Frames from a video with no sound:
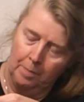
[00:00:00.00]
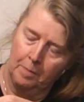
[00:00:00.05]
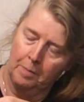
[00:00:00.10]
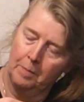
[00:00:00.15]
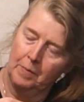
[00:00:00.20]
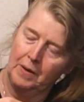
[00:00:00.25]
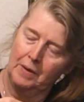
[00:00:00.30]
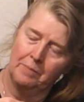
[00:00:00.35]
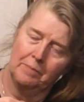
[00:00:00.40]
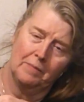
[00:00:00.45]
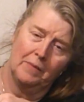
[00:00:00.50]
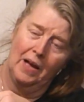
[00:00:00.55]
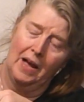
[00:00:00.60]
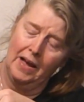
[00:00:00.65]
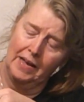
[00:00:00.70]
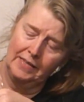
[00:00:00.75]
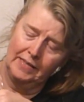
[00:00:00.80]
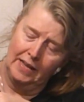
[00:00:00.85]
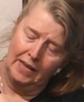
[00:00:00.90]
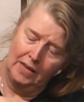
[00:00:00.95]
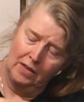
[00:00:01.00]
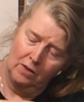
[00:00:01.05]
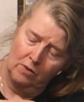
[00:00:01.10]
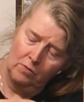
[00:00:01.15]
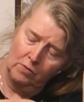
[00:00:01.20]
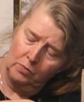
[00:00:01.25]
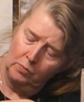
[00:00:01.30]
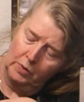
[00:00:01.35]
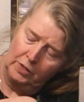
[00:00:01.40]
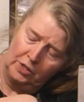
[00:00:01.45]
but I say
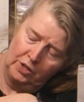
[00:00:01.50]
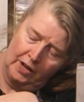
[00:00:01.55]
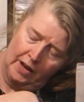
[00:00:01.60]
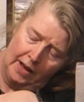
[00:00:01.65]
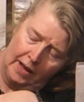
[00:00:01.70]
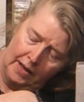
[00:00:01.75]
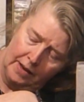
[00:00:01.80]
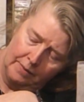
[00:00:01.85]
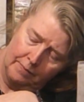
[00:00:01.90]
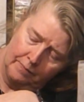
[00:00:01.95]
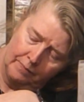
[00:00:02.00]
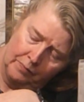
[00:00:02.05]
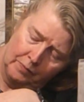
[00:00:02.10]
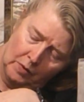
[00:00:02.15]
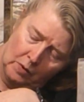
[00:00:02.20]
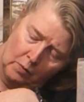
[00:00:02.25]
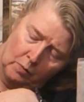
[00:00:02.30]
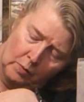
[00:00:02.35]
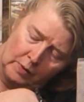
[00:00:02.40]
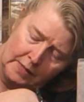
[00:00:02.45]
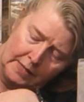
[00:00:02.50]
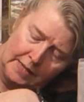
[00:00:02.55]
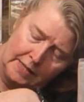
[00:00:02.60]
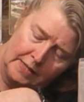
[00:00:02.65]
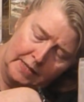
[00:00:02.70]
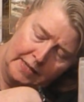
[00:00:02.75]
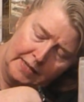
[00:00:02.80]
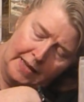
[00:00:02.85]
use what you got, what's easy to